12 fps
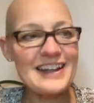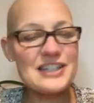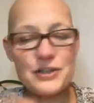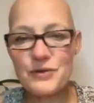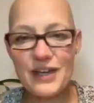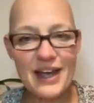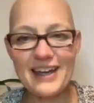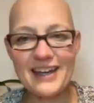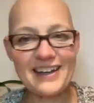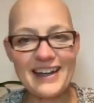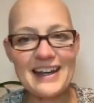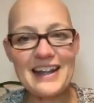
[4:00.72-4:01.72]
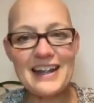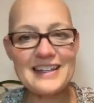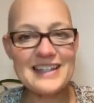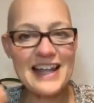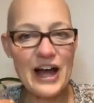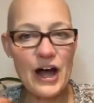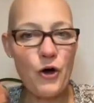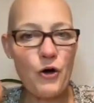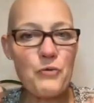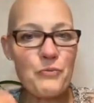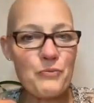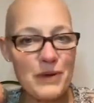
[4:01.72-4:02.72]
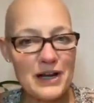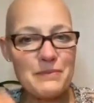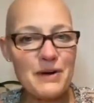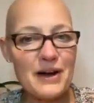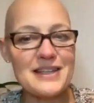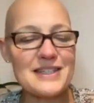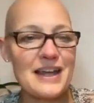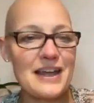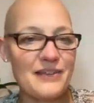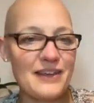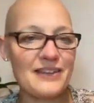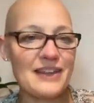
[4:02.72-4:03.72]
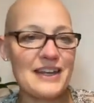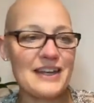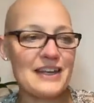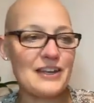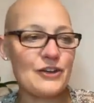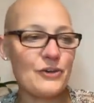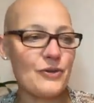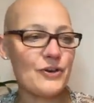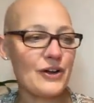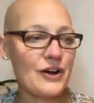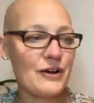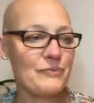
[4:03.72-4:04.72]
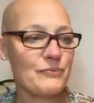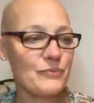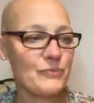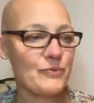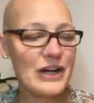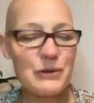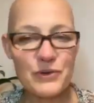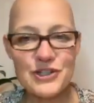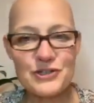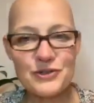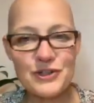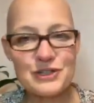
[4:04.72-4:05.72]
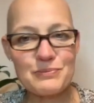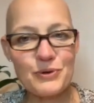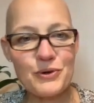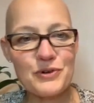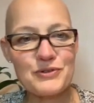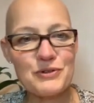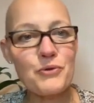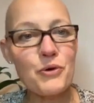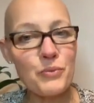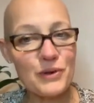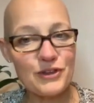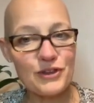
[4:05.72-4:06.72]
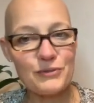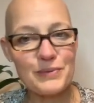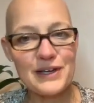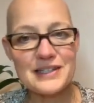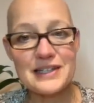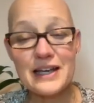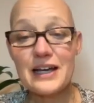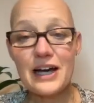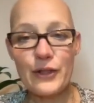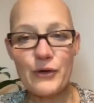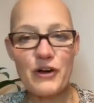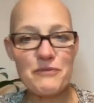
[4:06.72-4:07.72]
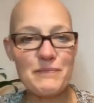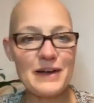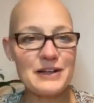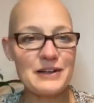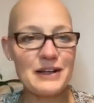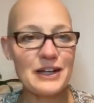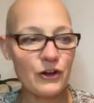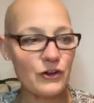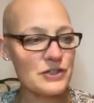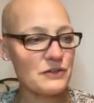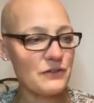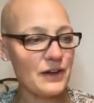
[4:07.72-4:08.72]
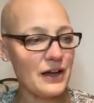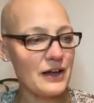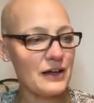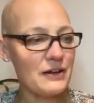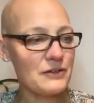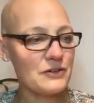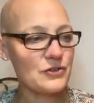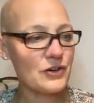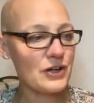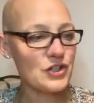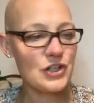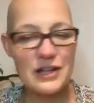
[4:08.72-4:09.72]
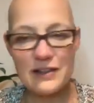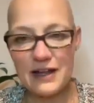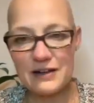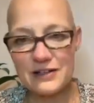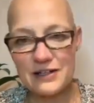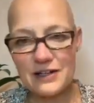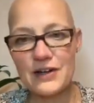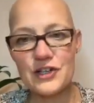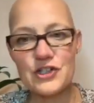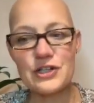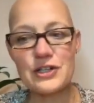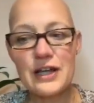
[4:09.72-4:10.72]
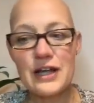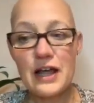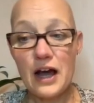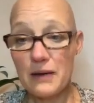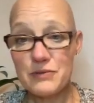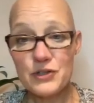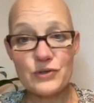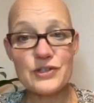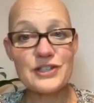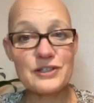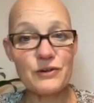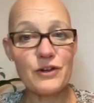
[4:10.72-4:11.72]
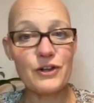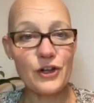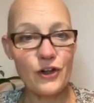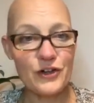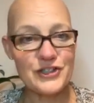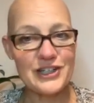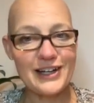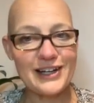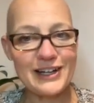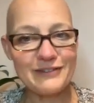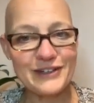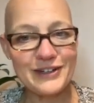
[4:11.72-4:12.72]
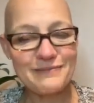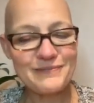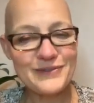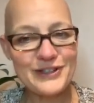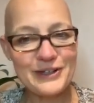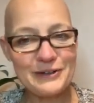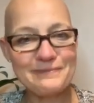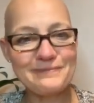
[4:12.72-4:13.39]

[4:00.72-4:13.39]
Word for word: that's okay and it's that whole money mindset thing that you know i'm really wanting to explore some more with you because although i've made lots of uh, traction in that direction i'm sure there's still lots to uncover so